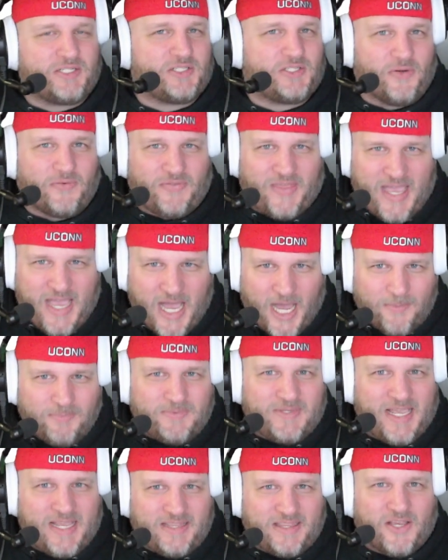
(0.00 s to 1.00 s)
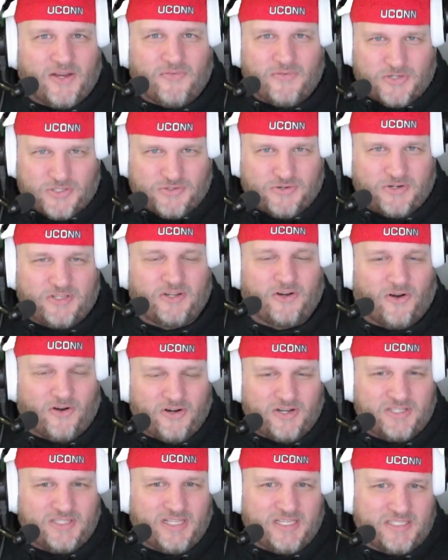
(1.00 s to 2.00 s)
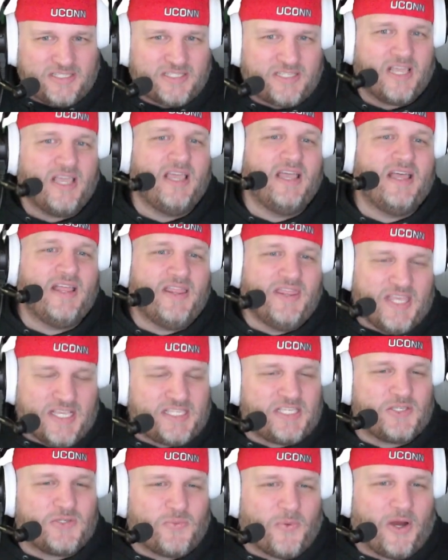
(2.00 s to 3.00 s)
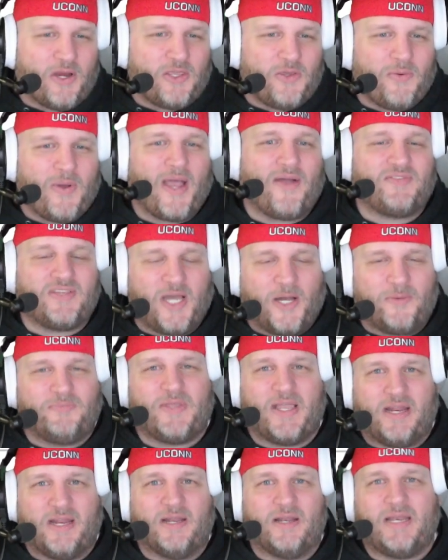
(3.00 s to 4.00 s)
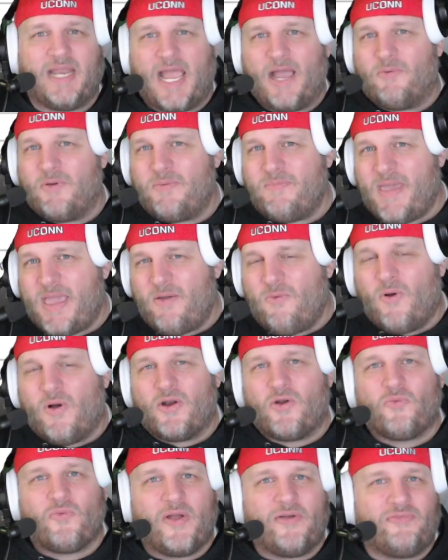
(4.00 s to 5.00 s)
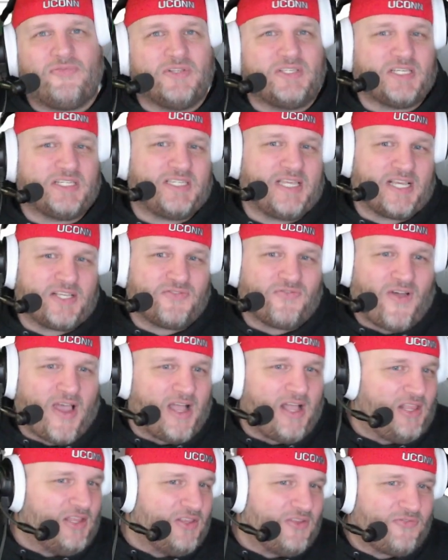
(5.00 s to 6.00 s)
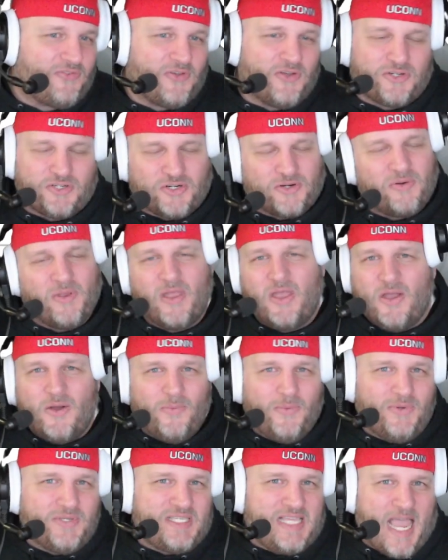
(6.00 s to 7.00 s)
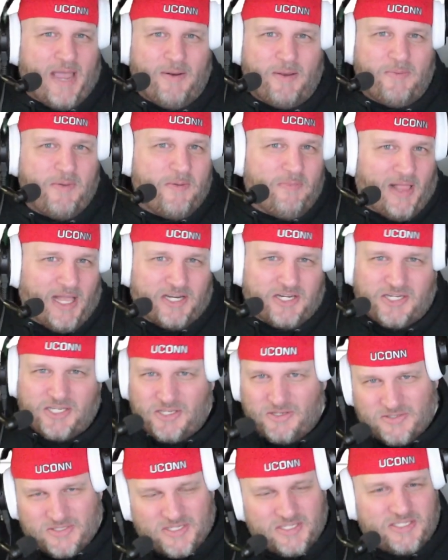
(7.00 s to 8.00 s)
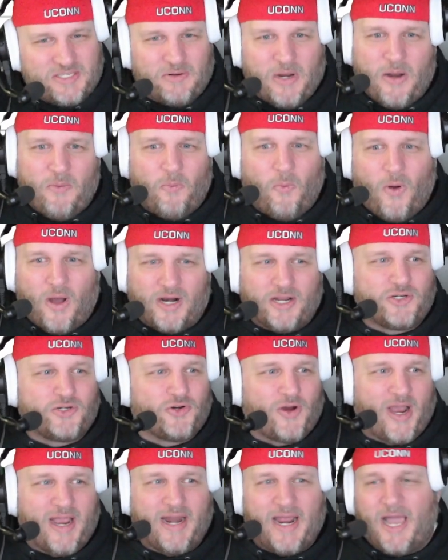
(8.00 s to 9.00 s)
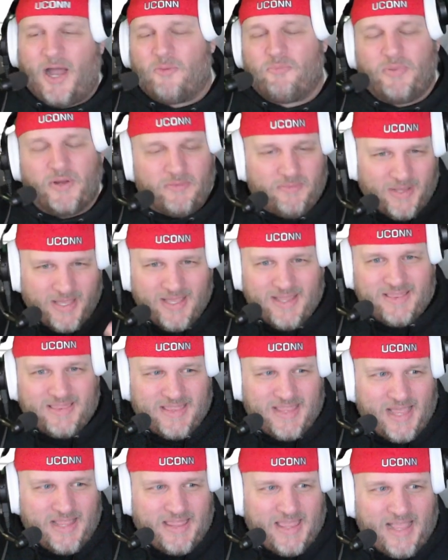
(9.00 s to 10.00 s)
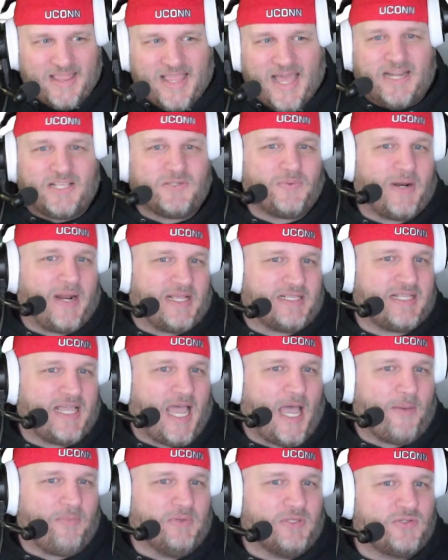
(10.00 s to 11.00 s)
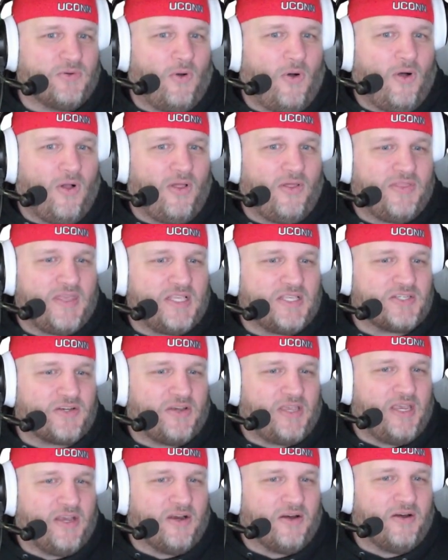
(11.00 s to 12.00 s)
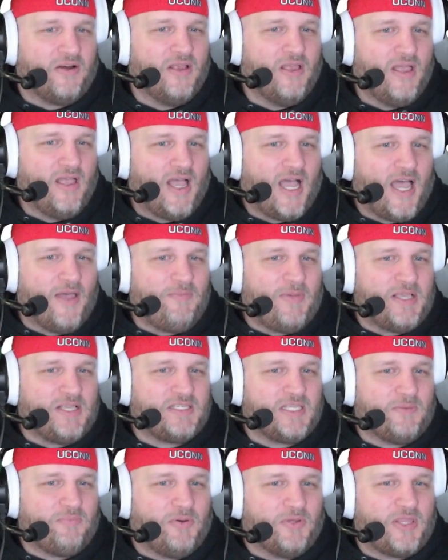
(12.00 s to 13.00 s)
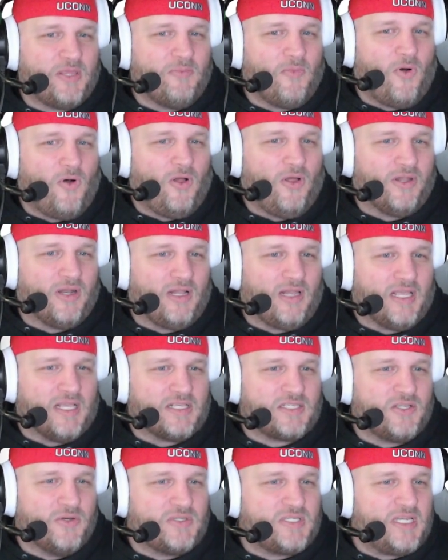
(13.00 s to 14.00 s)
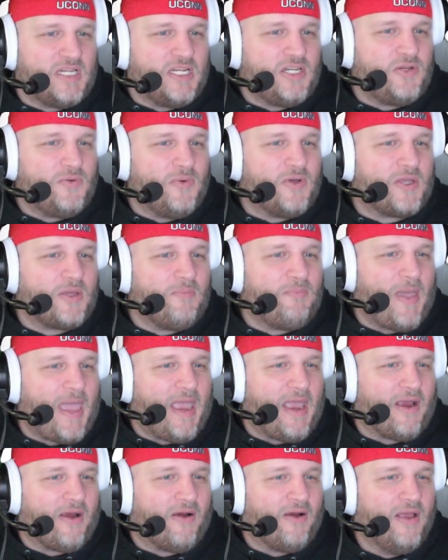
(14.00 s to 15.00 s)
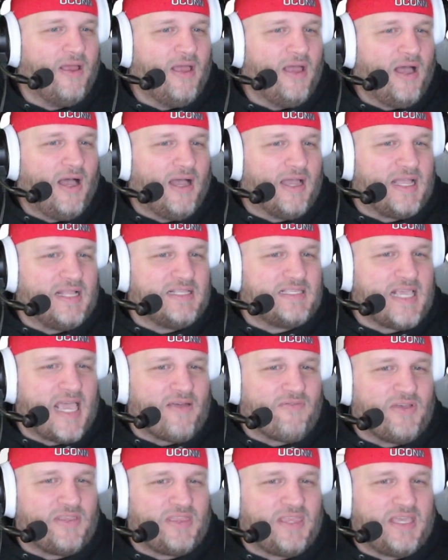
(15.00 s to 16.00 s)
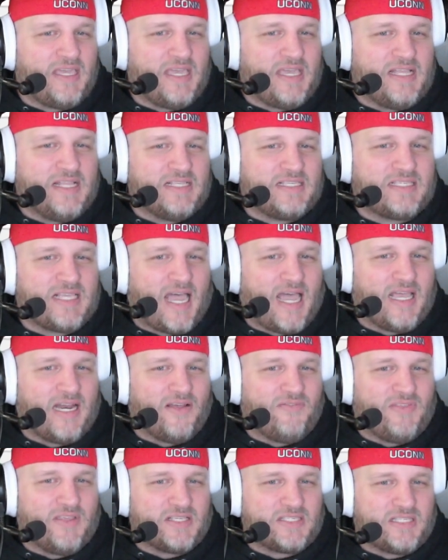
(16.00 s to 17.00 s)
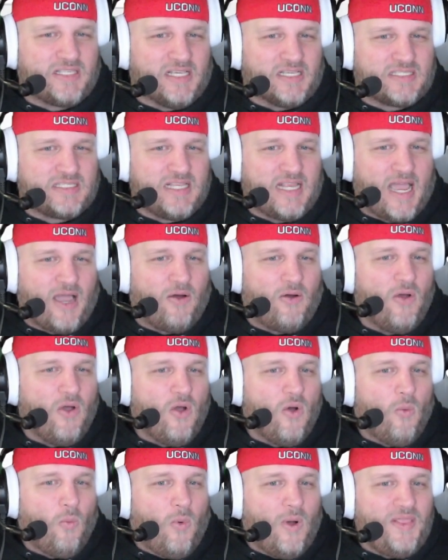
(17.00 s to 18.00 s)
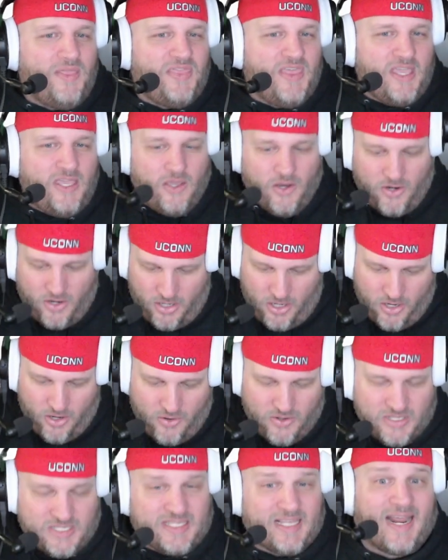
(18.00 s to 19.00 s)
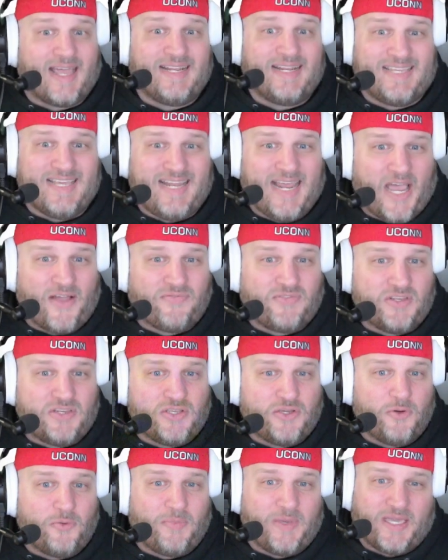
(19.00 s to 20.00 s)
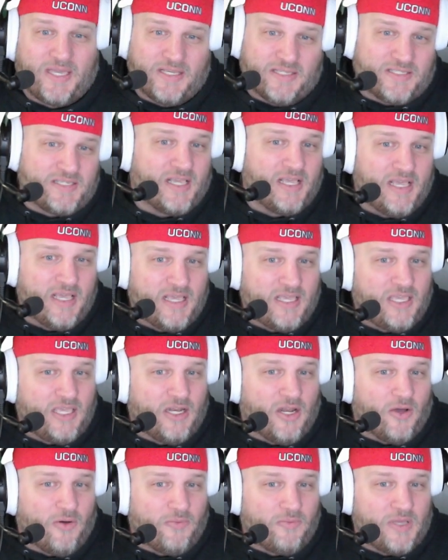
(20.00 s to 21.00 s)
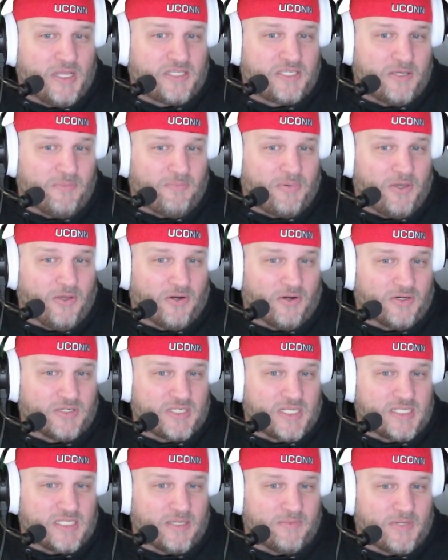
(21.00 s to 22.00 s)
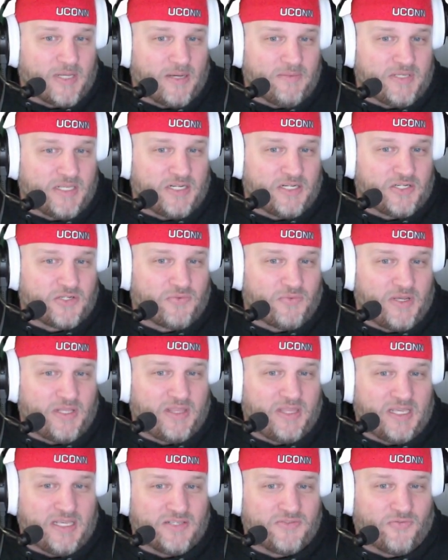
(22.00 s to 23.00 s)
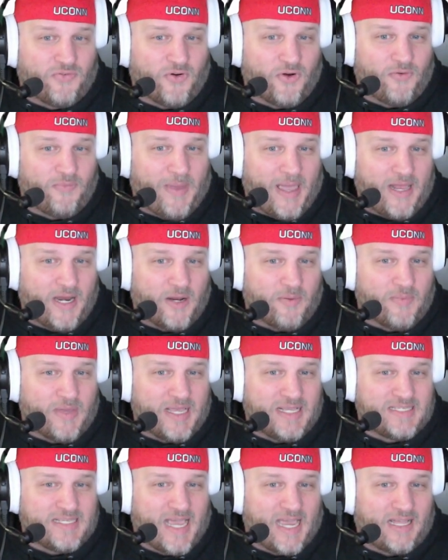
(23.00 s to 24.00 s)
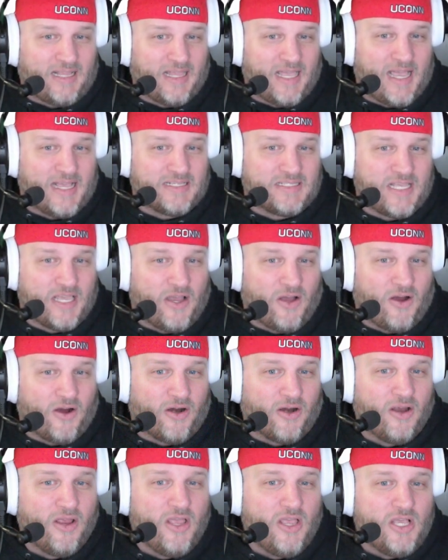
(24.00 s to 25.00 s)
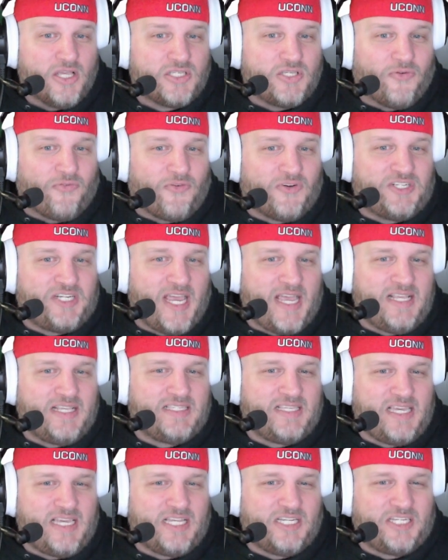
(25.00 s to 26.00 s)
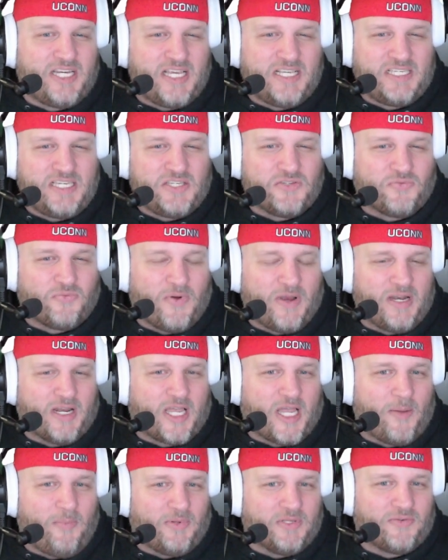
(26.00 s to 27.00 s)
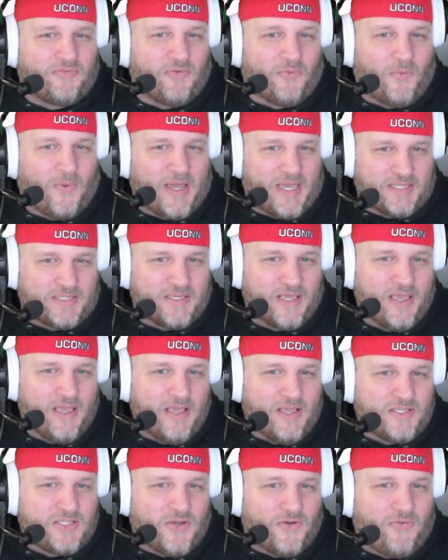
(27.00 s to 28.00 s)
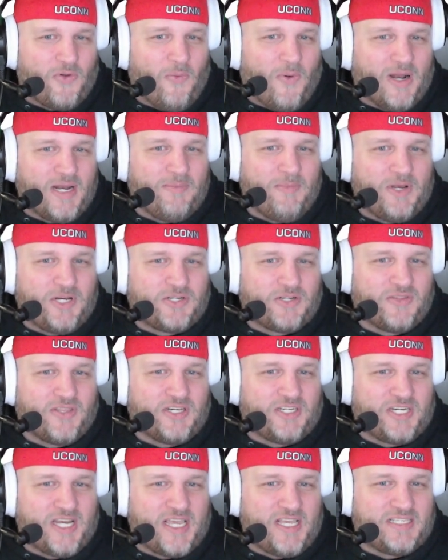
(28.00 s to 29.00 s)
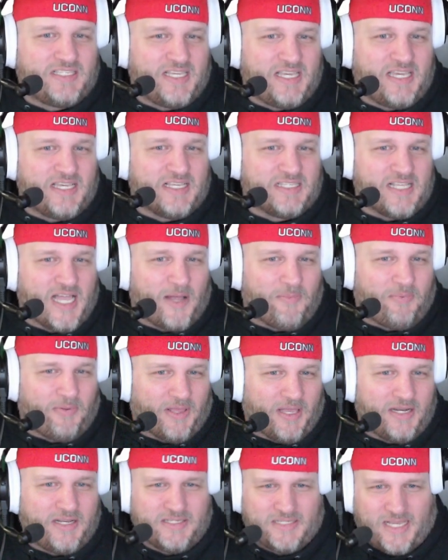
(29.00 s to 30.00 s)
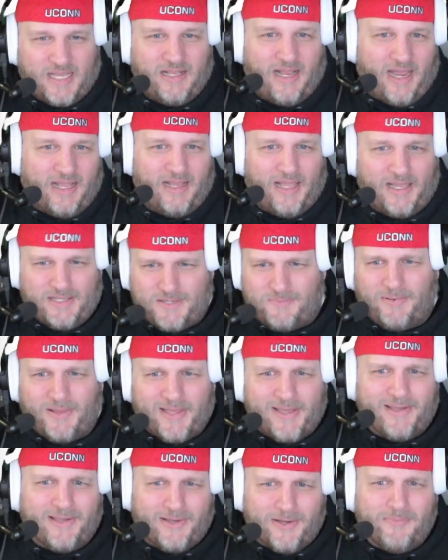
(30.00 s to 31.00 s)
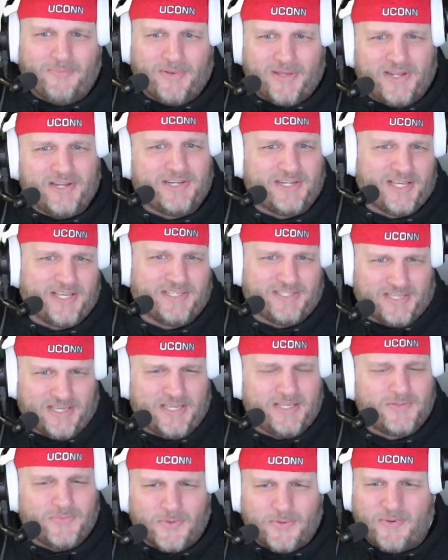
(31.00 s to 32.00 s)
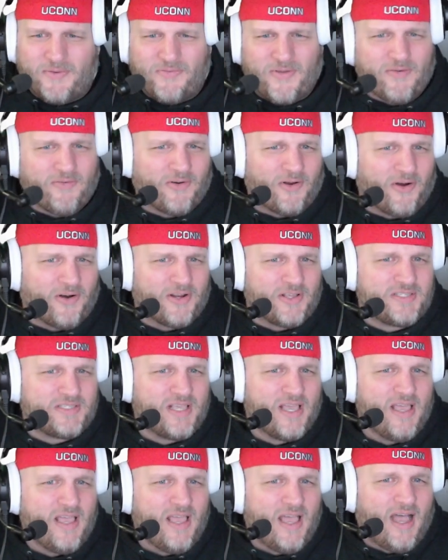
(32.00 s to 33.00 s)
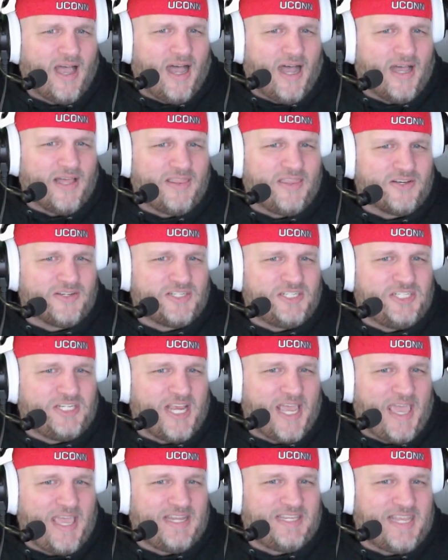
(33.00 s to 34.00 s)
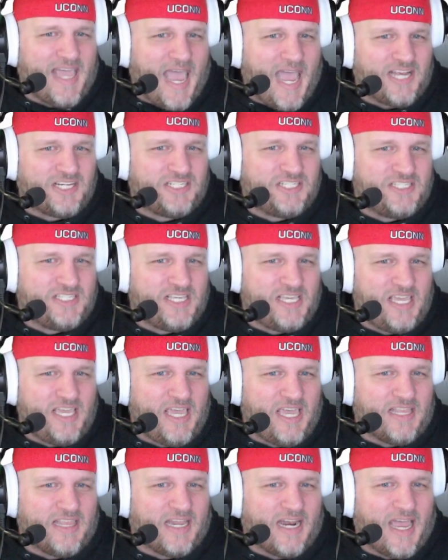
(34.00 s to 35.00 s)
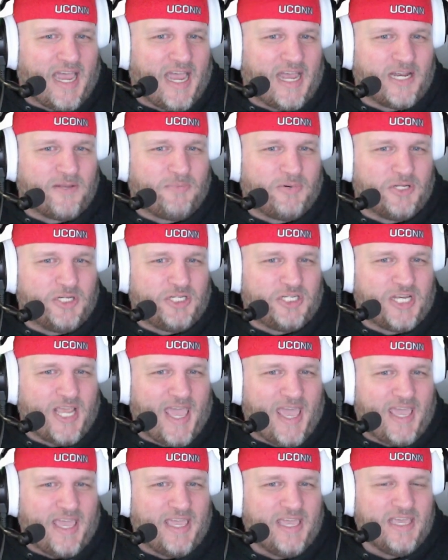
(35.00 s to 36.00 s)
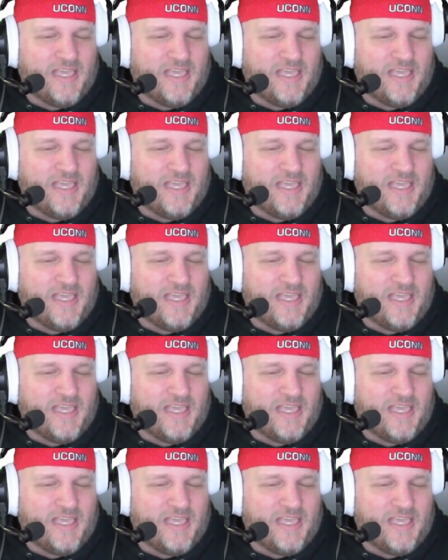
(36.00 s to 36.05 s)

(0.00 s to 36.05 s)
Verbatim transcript: So if they update their restricted artist list, this is where you have to update it. Now, we may want to reference a text file in the future. We'll see how many people actually use this and, and want to try it out, but th- that, that is what has to happen. So all these are here. I basically put them all on a list. So it's going to do a compare against everything inside of this list. Now, one thing you're going to notice that I did have to do because, you know, it's computers and sometimes they just read things verbatim exactly as they are. So for Jay Z, Jay Z's written a couple different ways. So if you want to make sure that Jay Z is not played, because I, I, like to play a good bit of Jay Z, it's one of my favorite artists, uh, there's J-Z, and then I had to put J